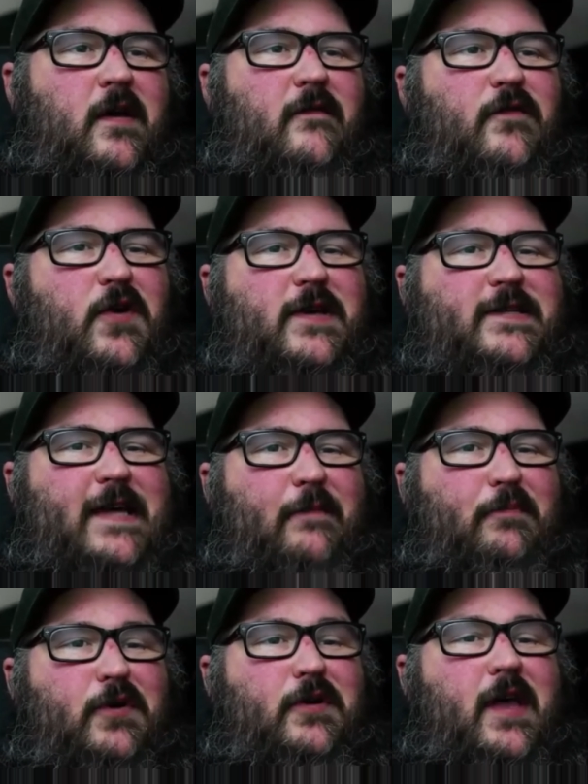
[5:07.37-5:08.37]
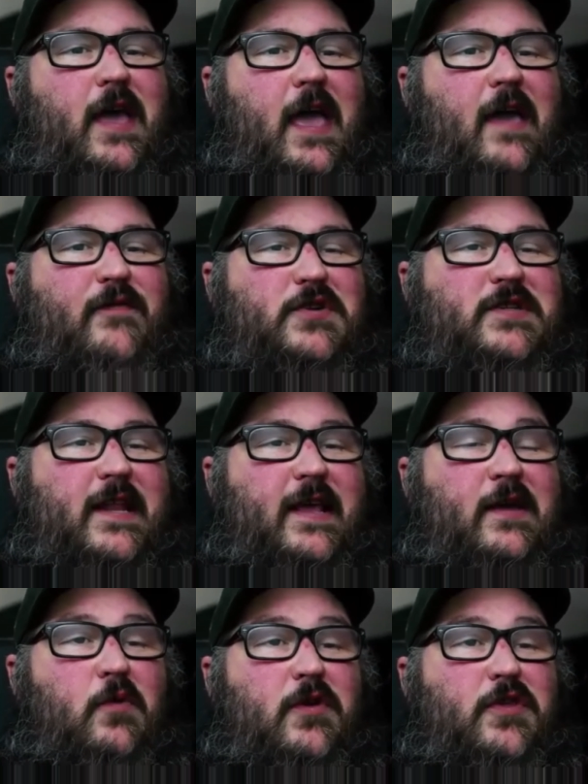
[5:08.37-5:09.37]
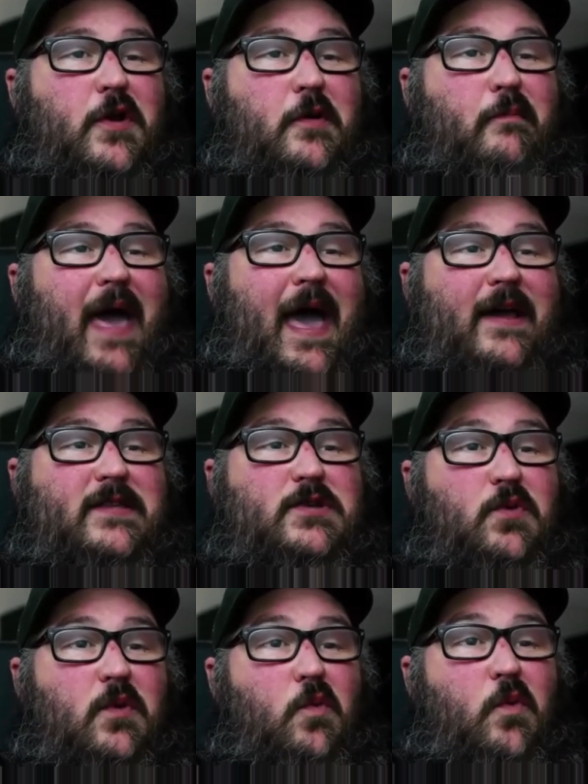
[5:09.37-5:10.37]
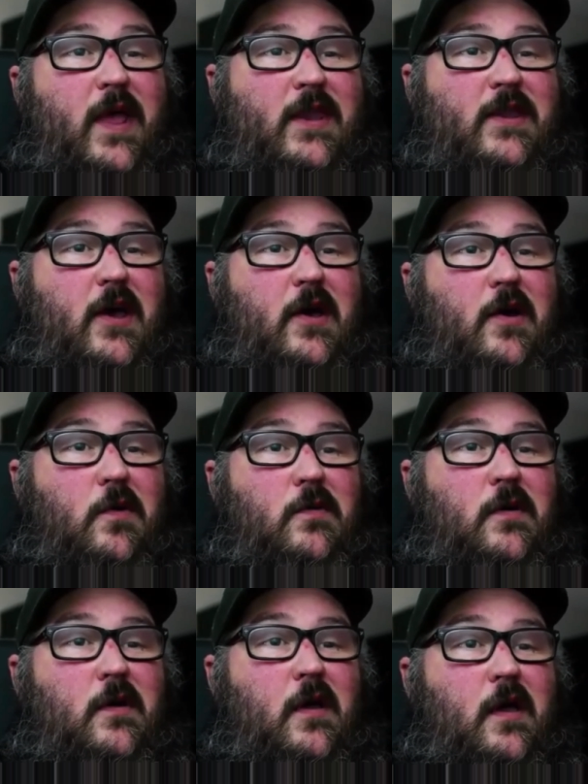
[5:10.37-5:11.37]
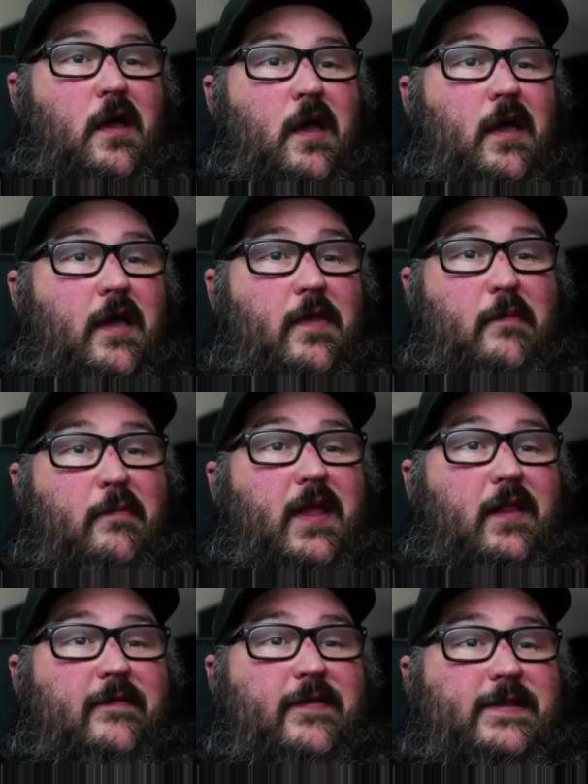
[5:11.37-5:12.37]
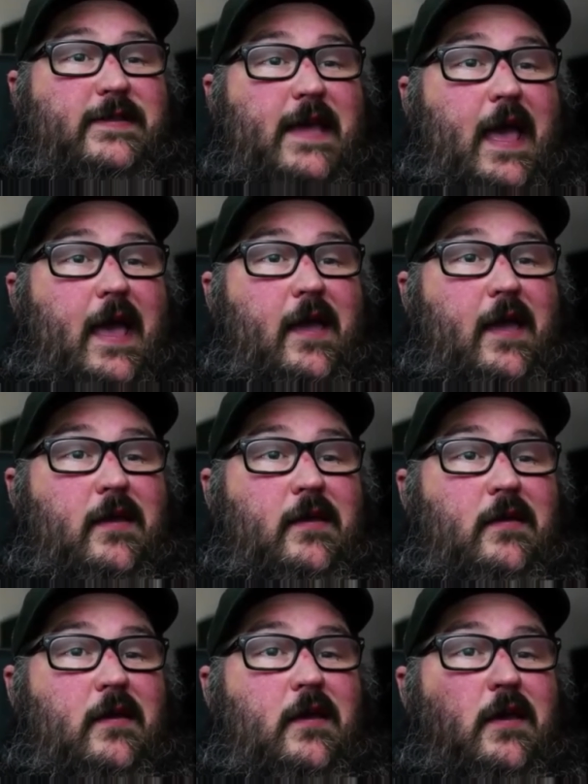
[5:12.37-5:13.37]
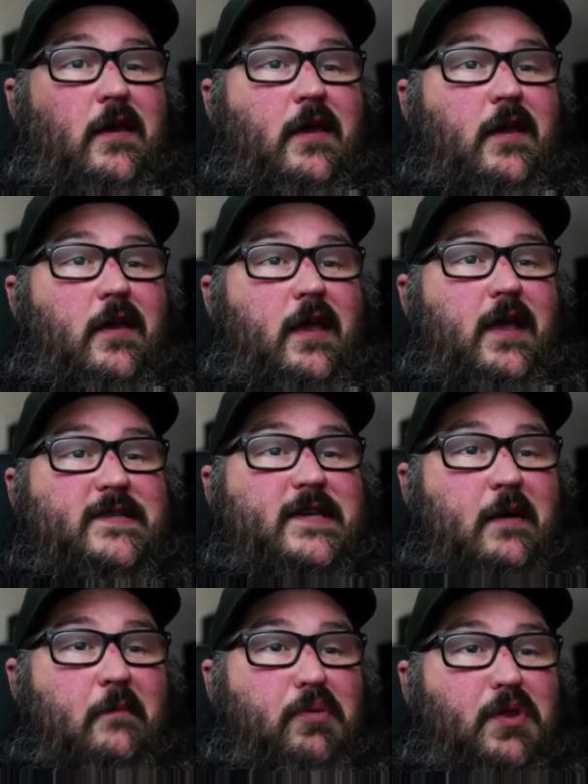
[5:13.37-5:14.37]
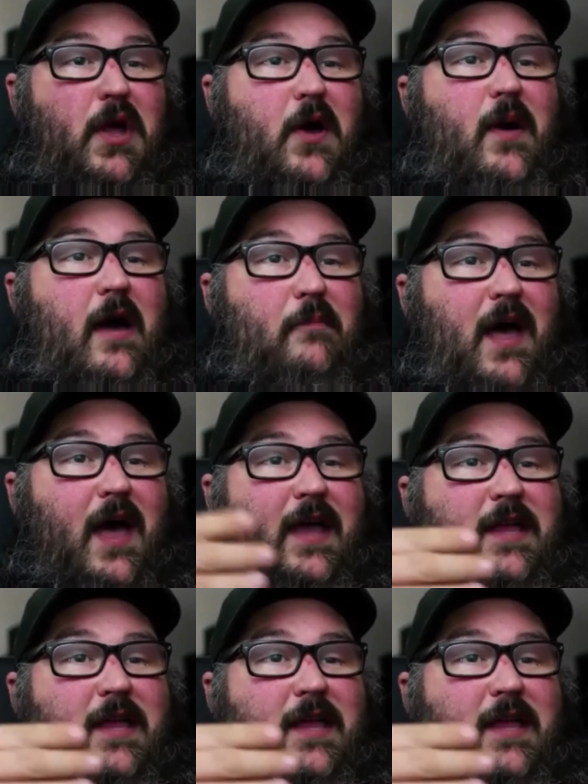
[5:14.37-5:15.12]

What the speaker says: For example, if you're sitting with your back to a window in the middle of the day, it's going to blow out behind